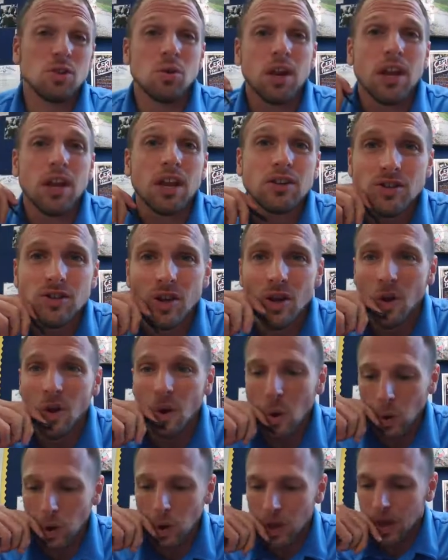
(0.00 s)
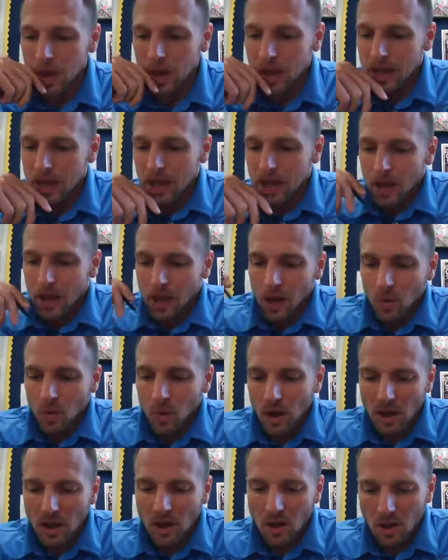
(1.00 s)
Okay, so
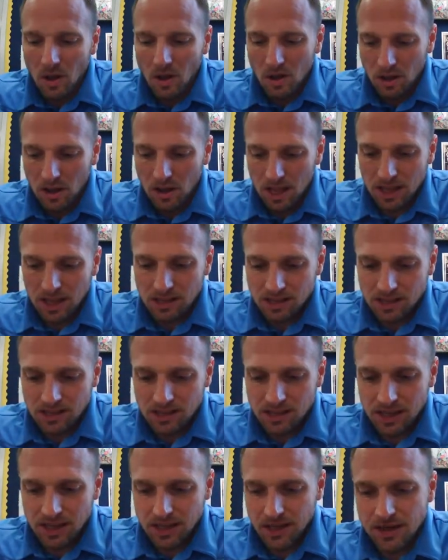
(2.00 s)
well, let's see.